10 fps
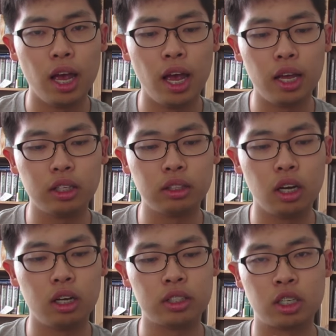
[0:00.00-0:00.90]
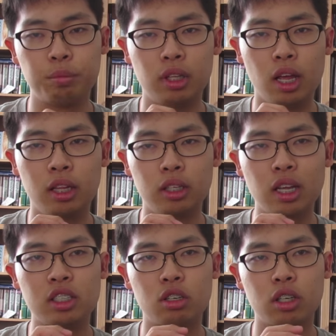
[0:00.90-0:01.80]
and it's going to be, and the
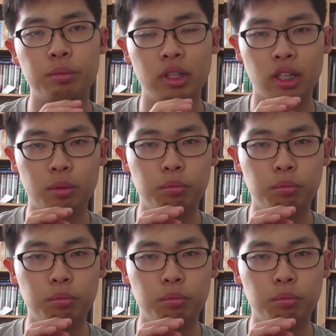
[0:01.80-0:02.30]
next one are going to be like